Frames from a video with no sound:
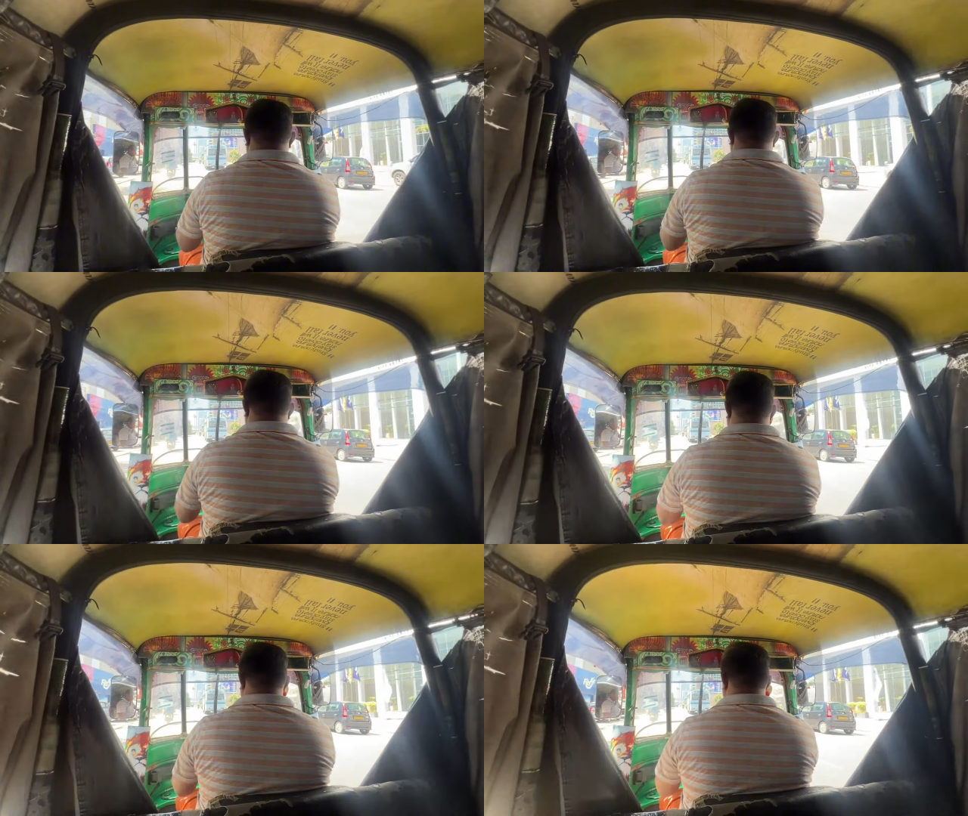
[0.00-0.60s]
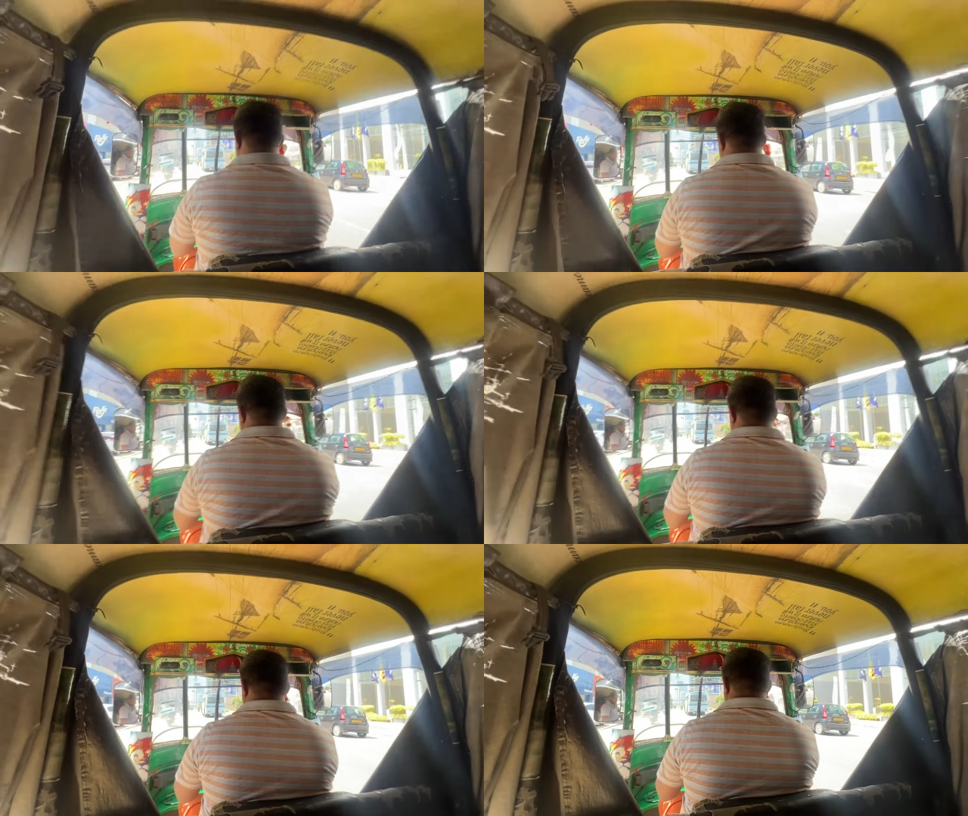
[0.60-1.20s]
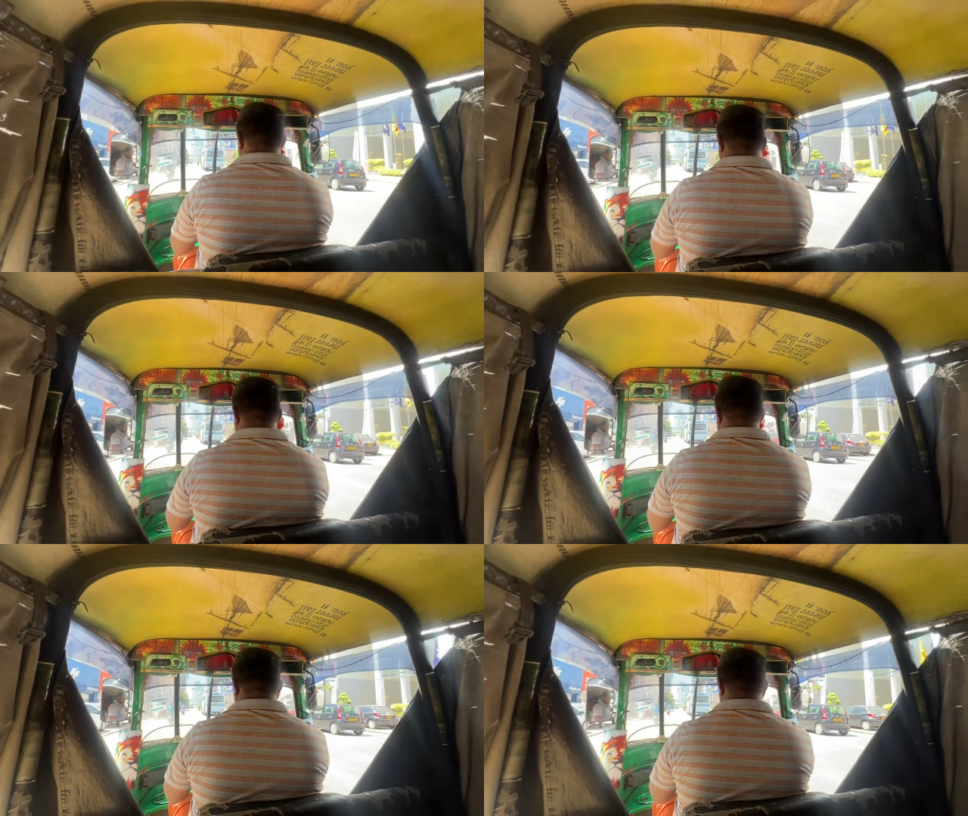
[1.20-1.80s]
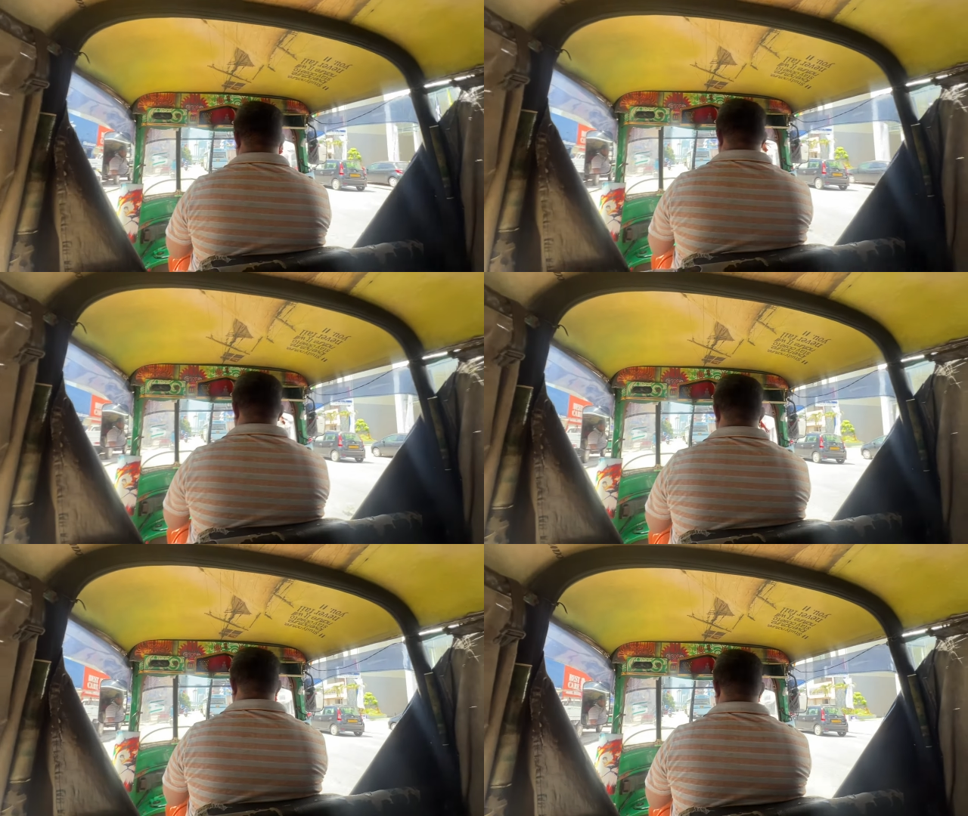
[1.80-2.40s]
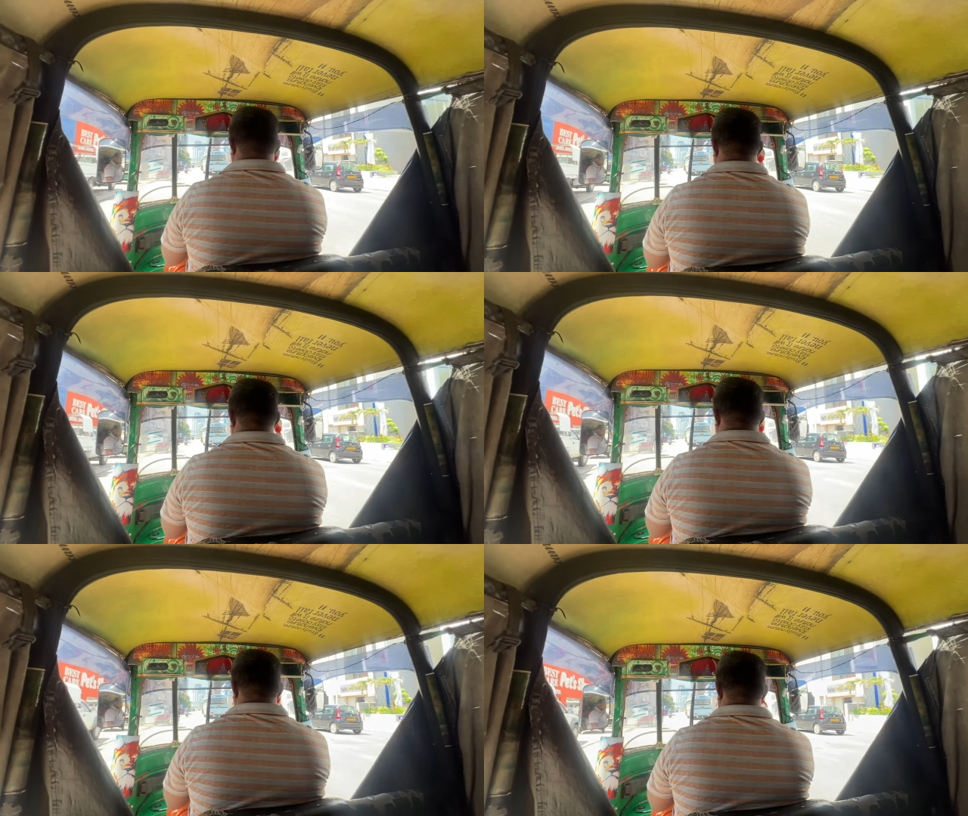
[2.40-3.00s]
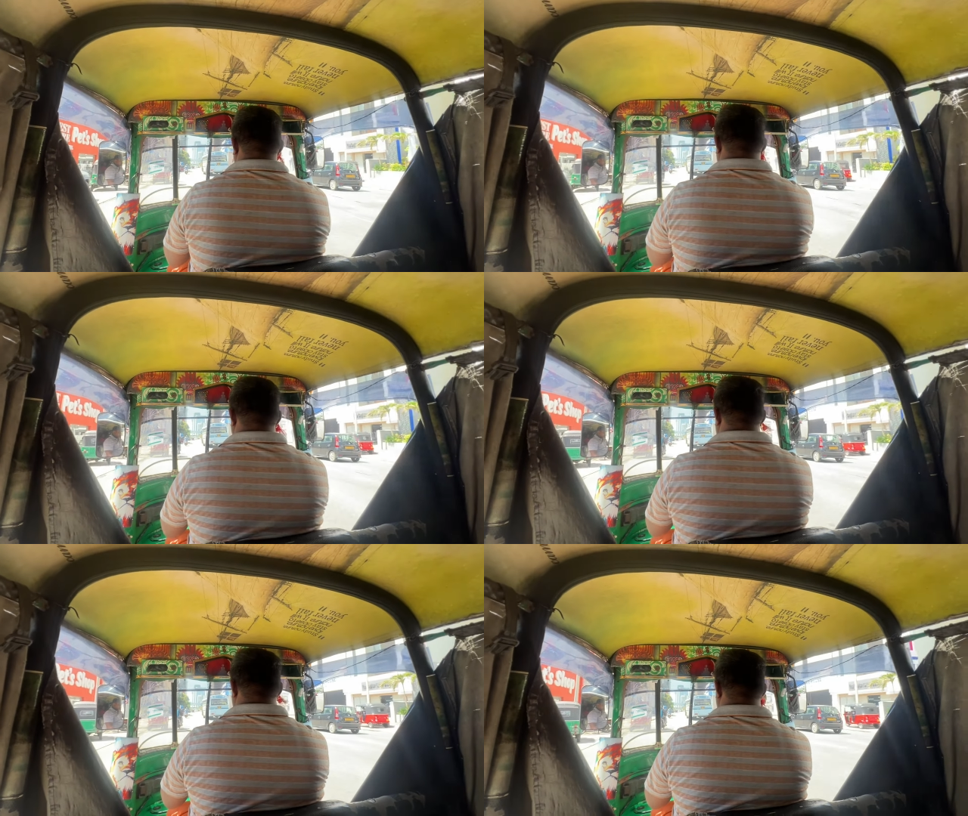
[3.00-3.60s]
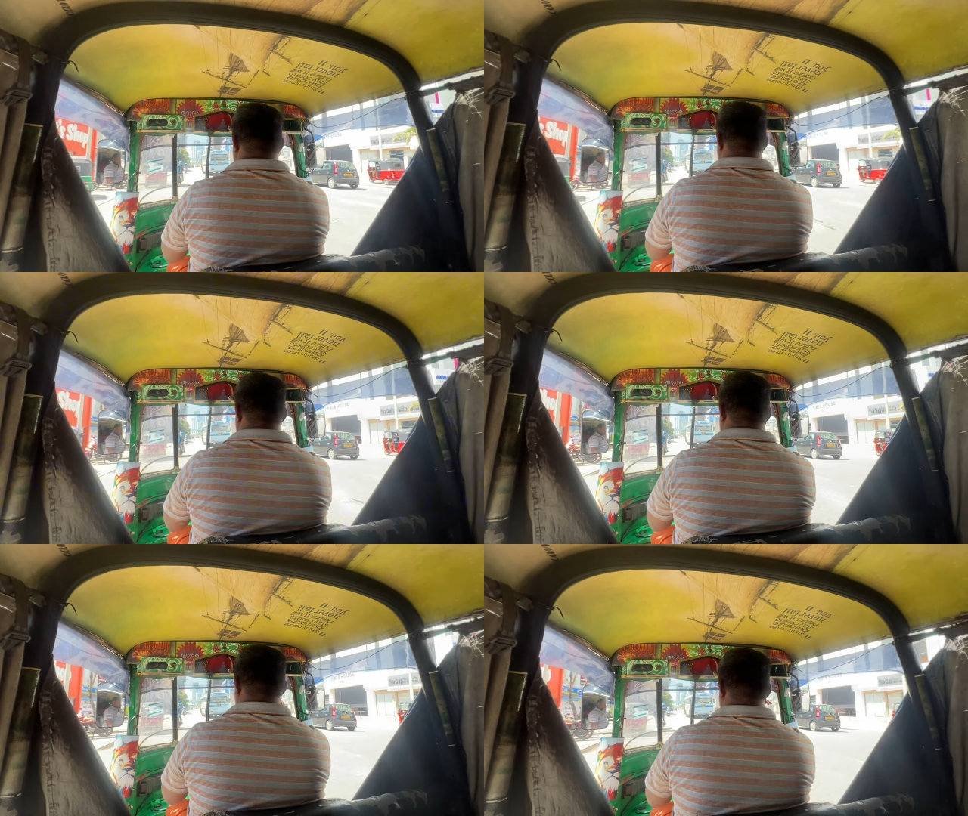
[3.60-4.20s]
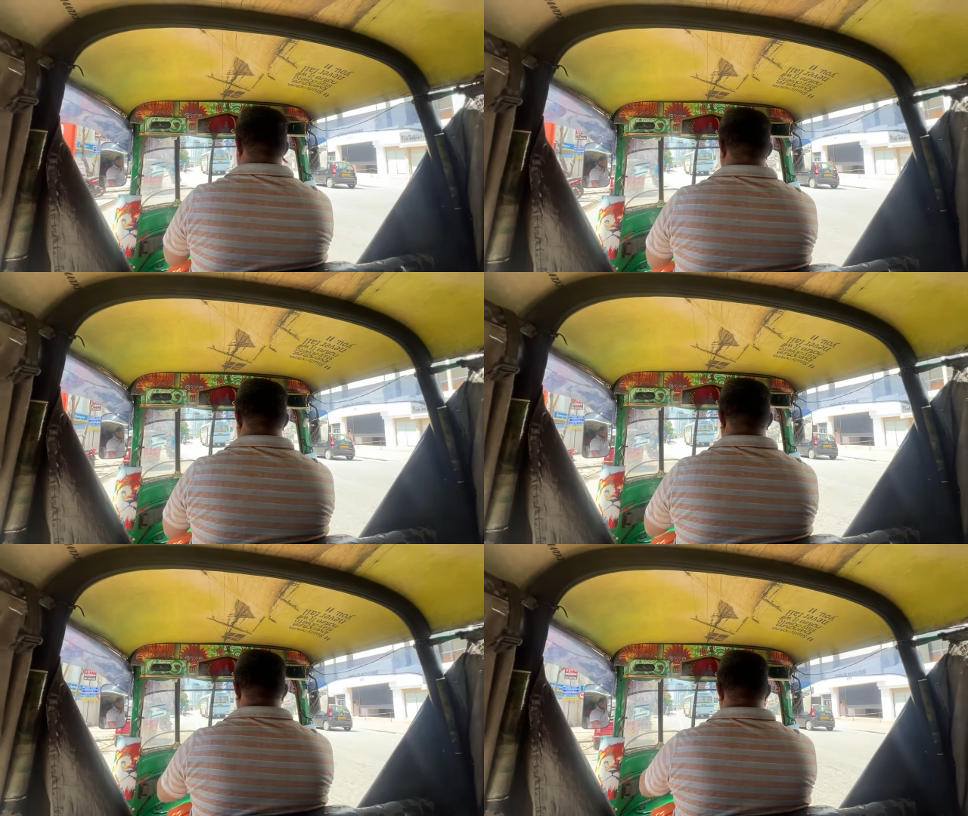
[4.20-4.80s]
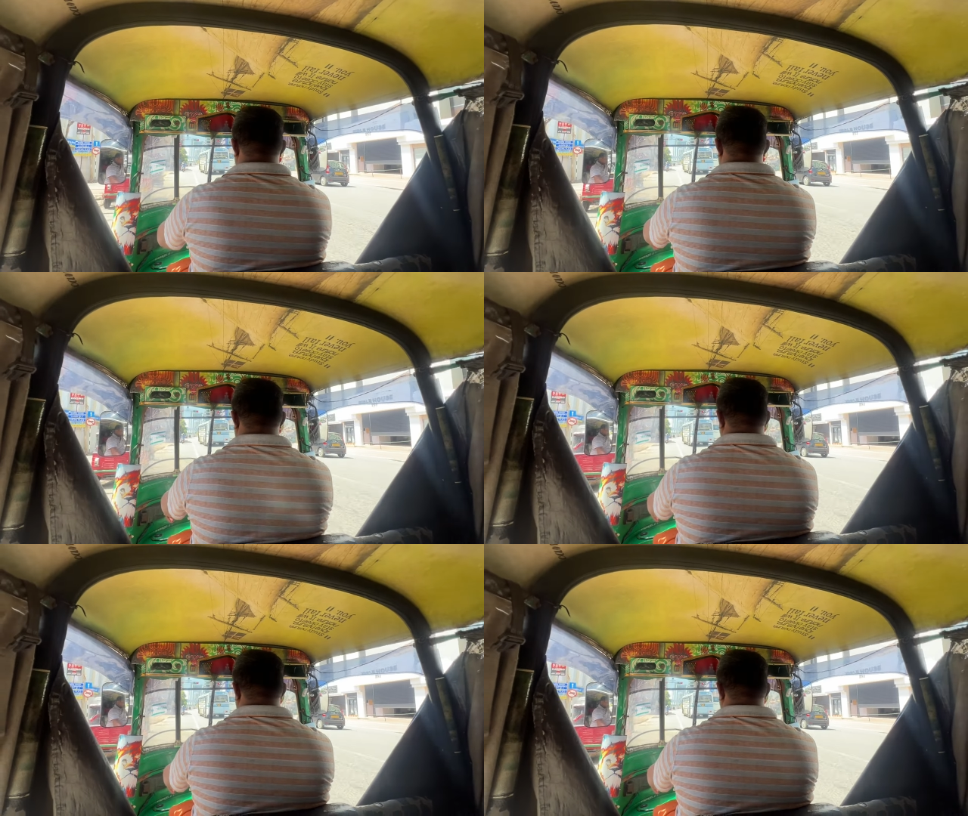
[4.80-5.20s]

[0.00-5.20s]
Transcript: Nobody's mouth can be seen.